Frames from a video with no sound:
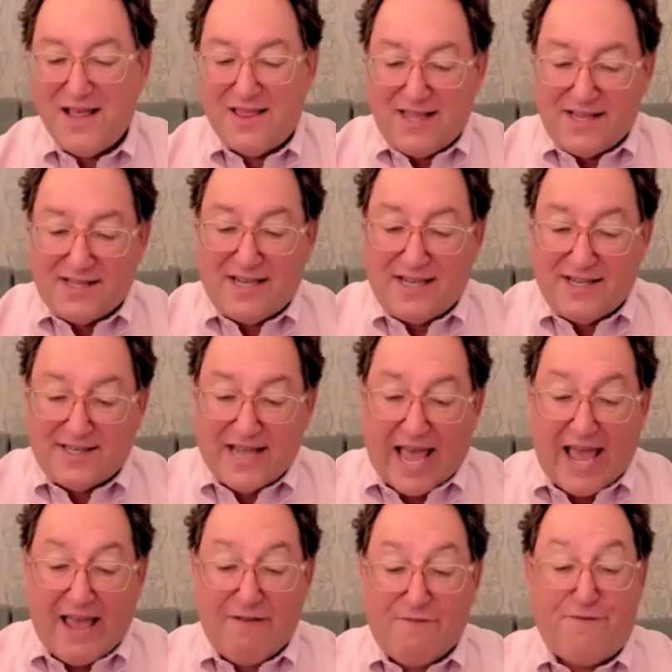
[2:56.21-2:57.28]
This is
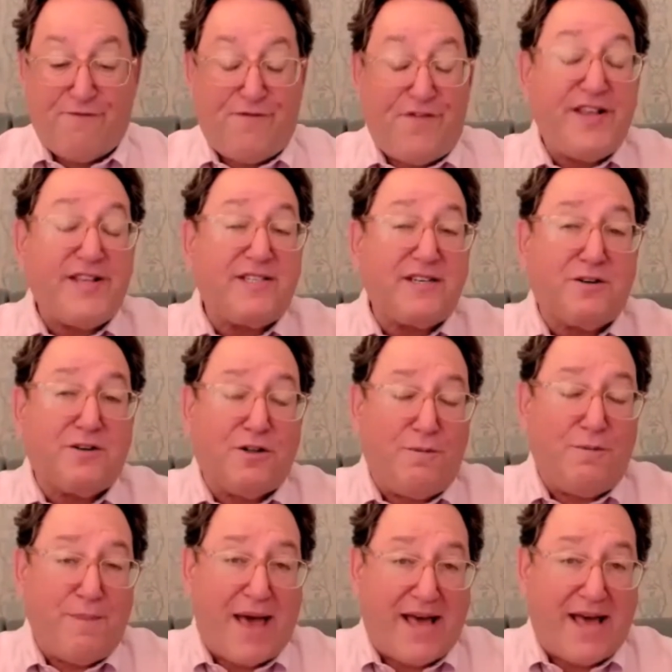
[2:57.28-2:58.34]
a physical
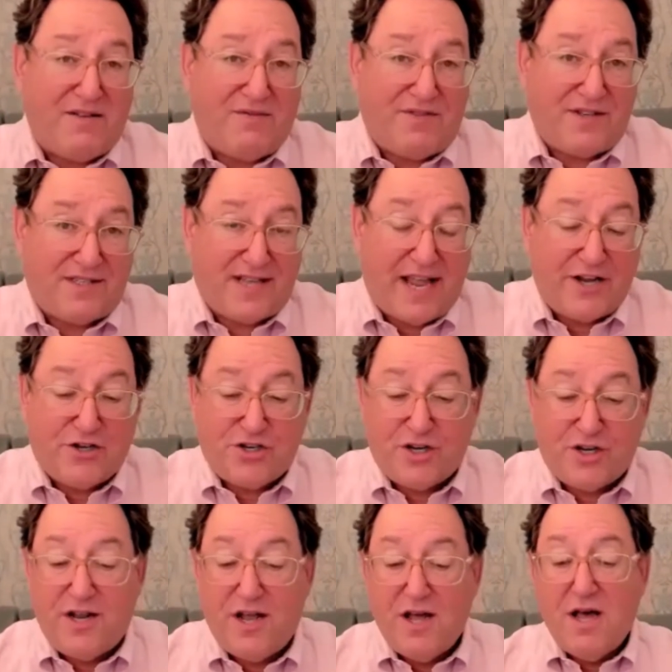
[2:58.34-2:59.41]

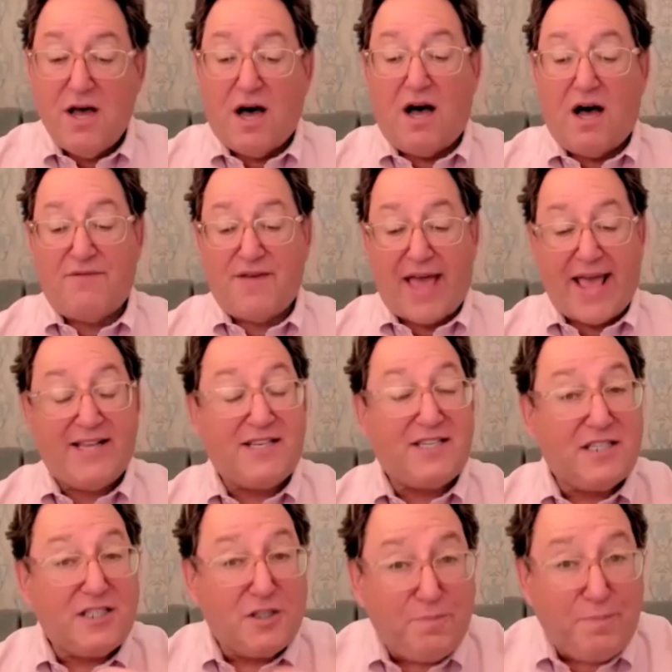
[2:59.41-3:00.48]
manifestation of a
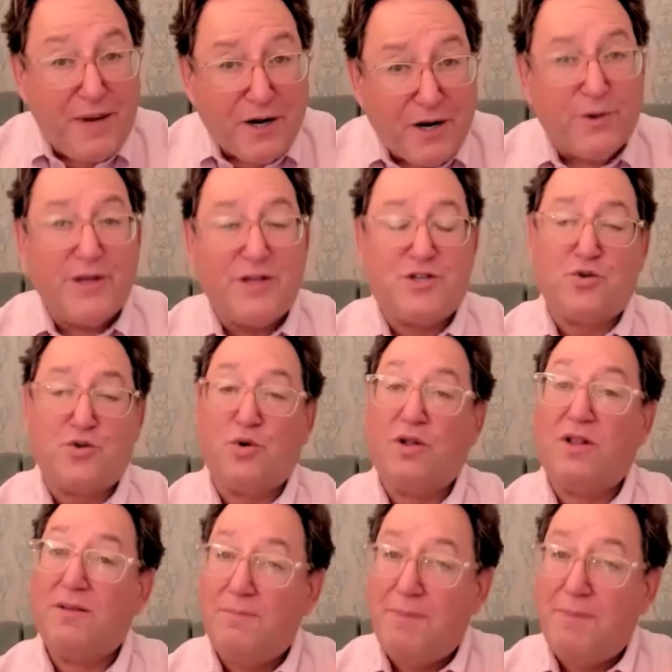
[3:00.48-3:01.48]
spiritual